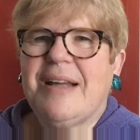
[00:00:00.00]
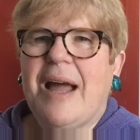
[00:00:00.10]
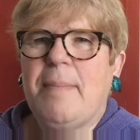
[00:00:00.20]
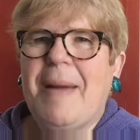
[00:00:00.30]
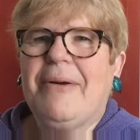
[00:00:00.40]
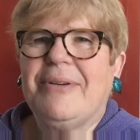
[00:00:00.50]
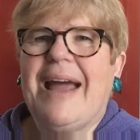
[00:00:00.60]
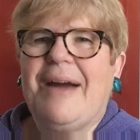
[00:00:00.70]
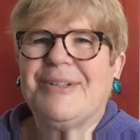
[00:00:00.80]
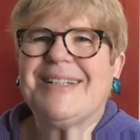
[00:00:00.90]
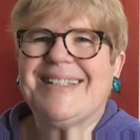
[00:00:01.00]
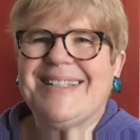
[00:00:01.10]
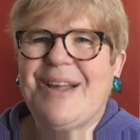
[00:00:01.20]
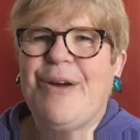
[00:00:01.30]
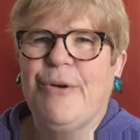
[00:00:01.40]
about
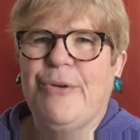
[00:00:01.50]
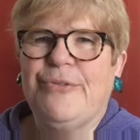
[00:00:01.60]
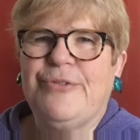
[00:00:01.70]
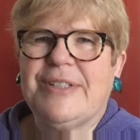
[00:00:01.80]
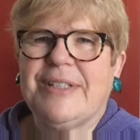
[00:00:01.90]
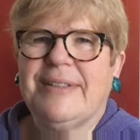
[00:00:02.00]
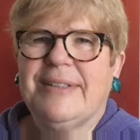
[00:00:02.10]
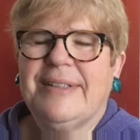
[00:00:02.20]
ourselves.